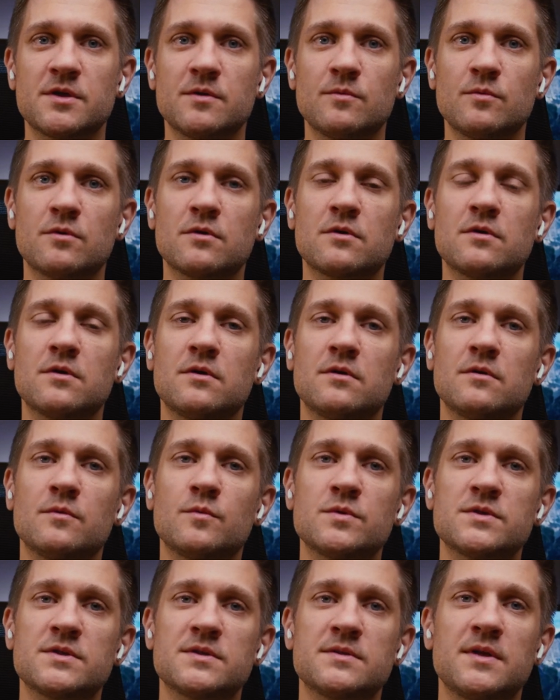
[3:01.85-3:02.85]
I work
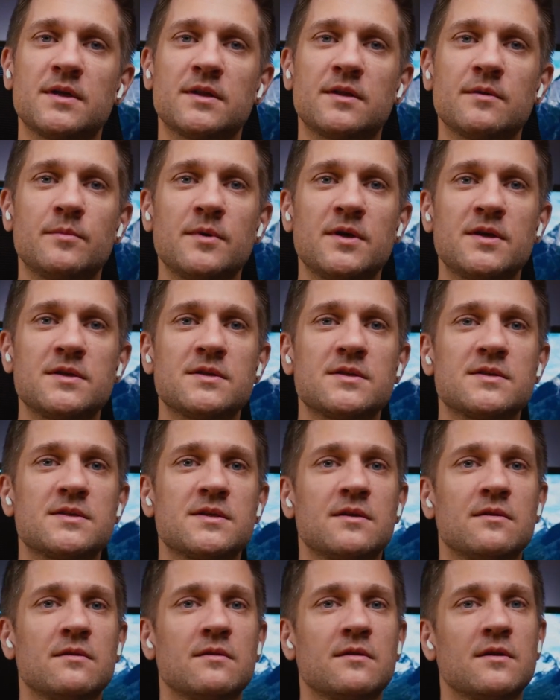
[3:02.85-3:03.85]
with databases
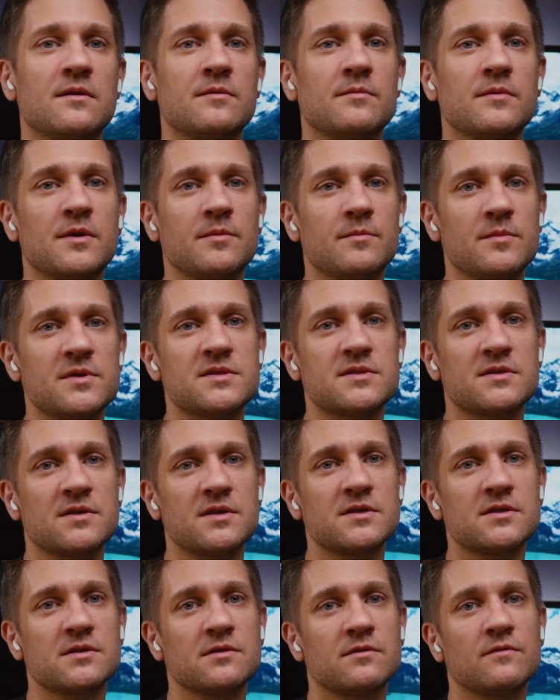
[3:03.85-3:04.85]
and the
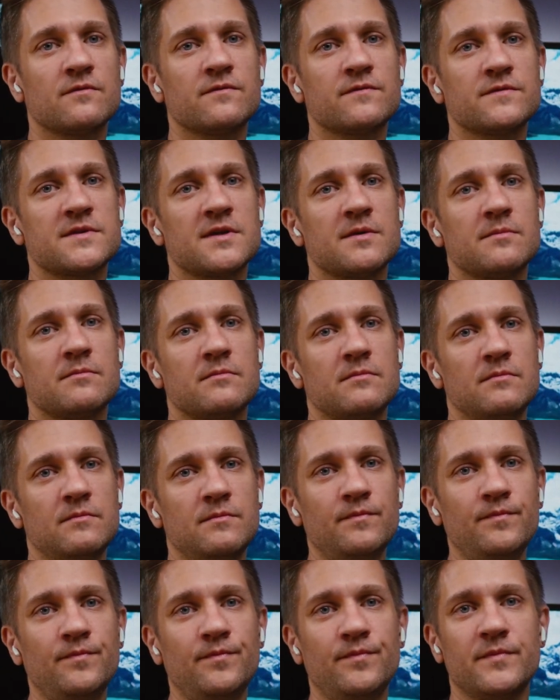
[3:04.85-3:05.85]
administration of some
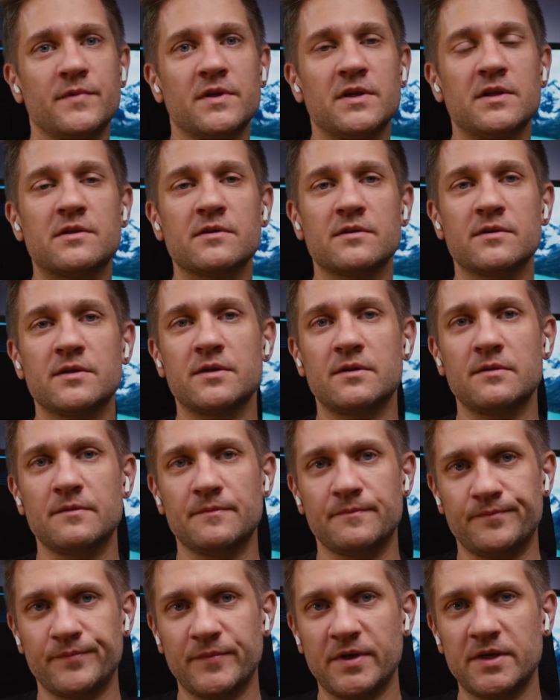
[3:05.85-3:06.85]
internal
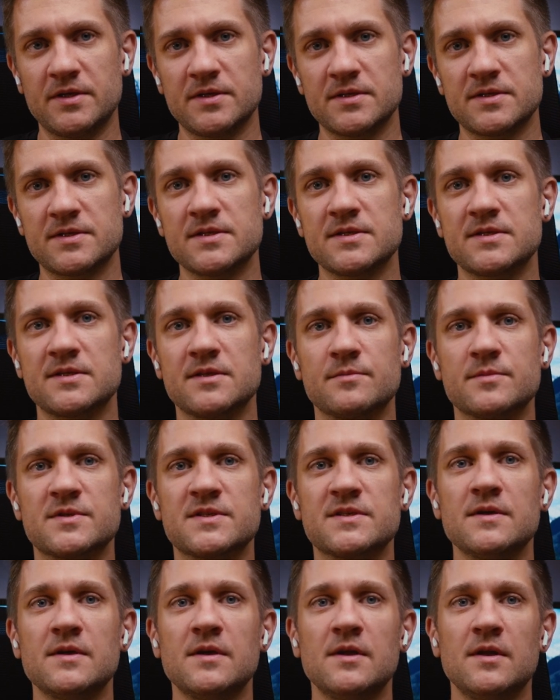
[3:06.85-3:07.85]
IT
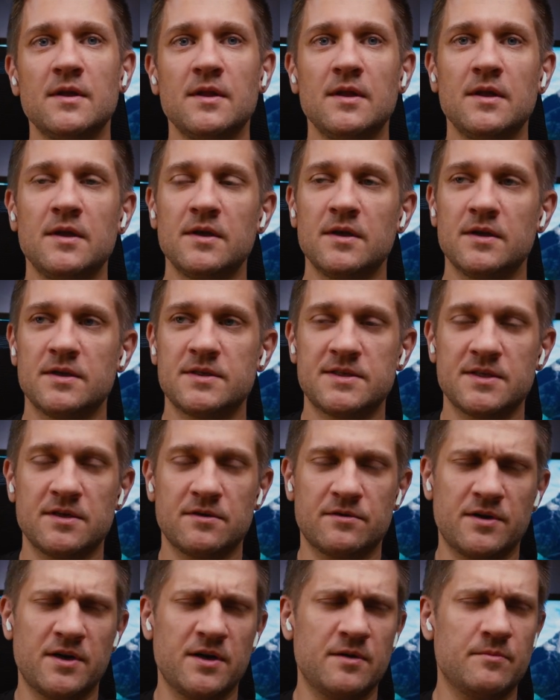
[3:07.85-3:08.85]
systems,
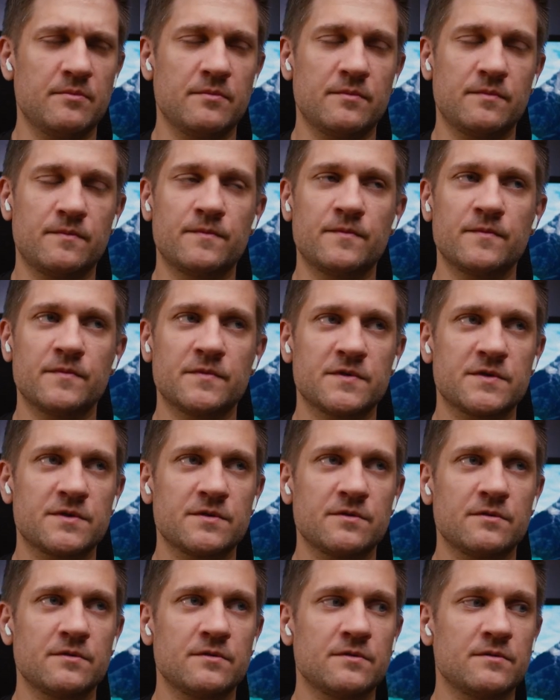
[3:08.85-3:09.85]
CRM, and
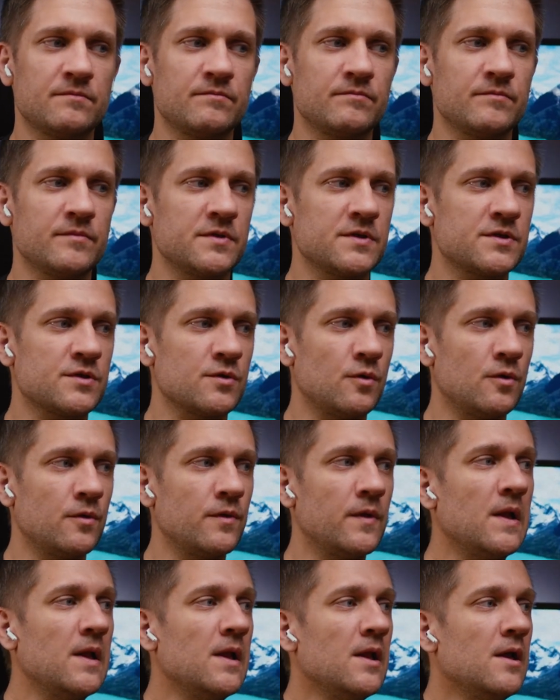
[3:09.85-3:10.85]
so on.
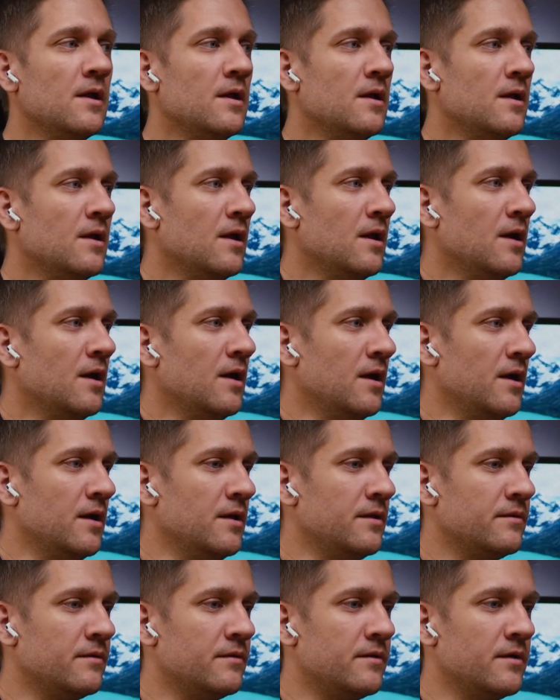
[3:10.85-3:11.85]

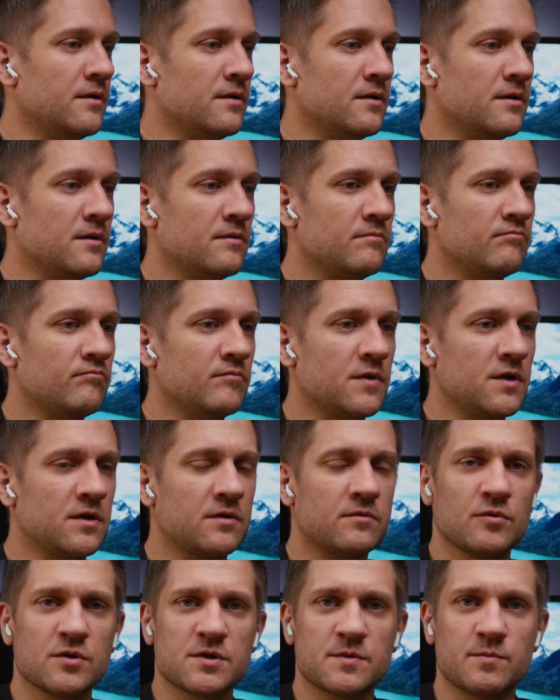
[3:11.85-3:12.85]
And it
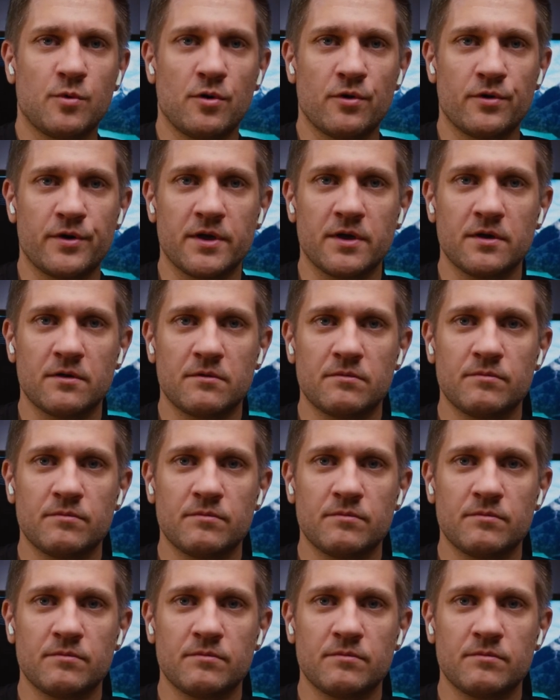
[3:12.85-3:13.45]
was boring